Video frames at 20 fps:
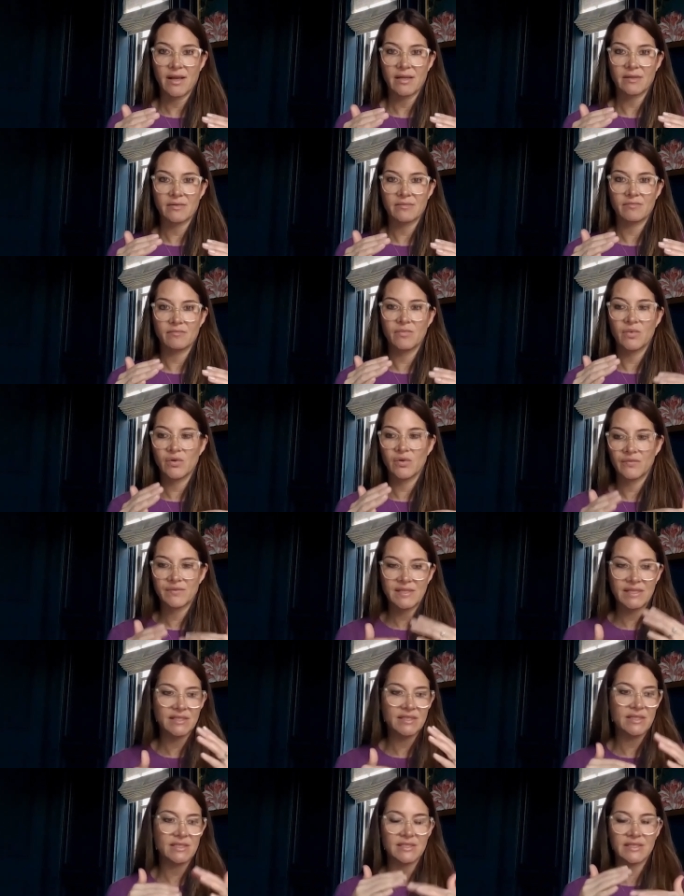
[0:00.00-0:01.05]
and moved
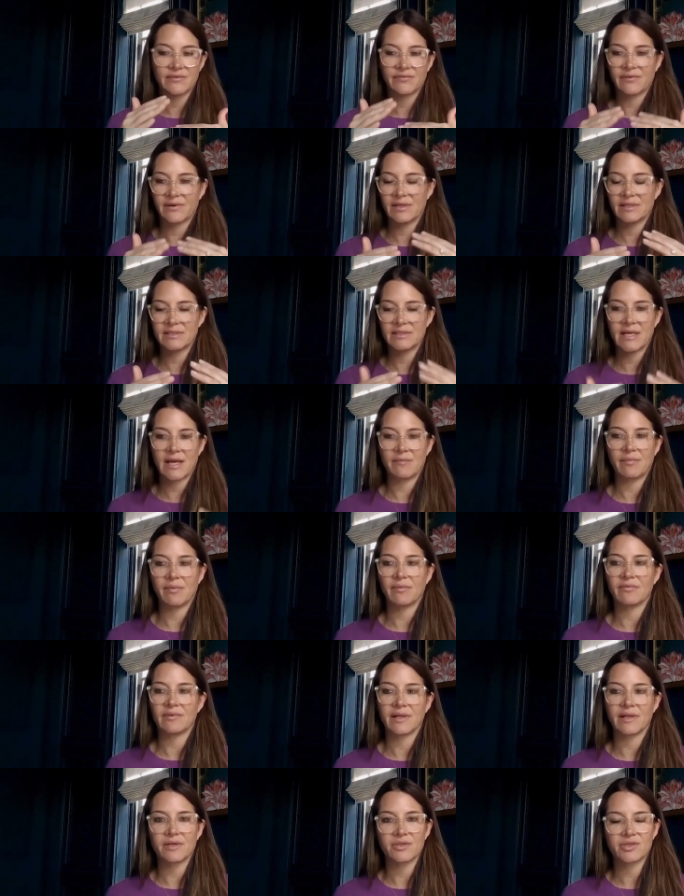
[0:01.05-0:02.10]
into different type
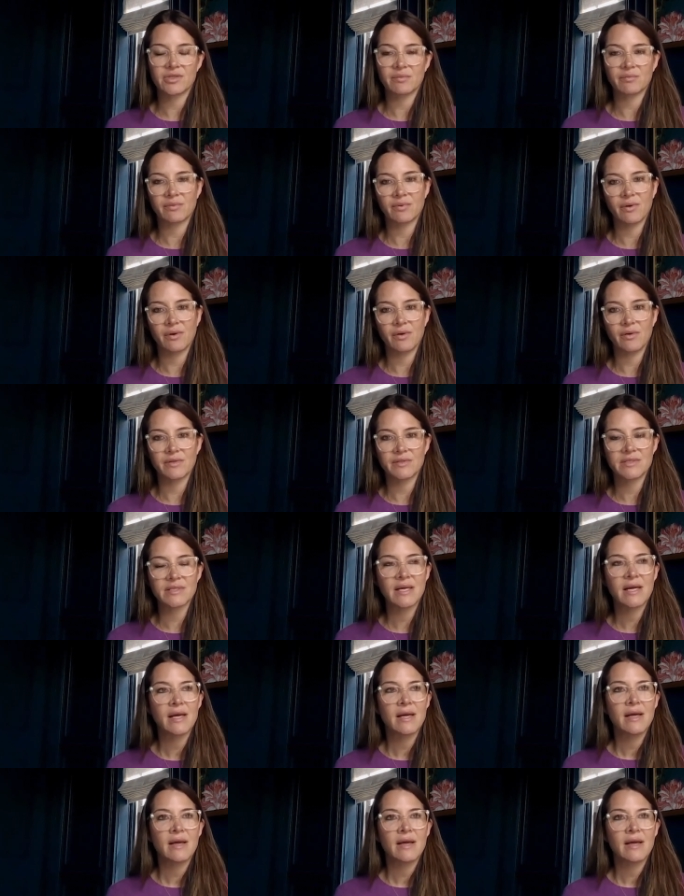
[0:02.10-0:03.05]
of leadership roles,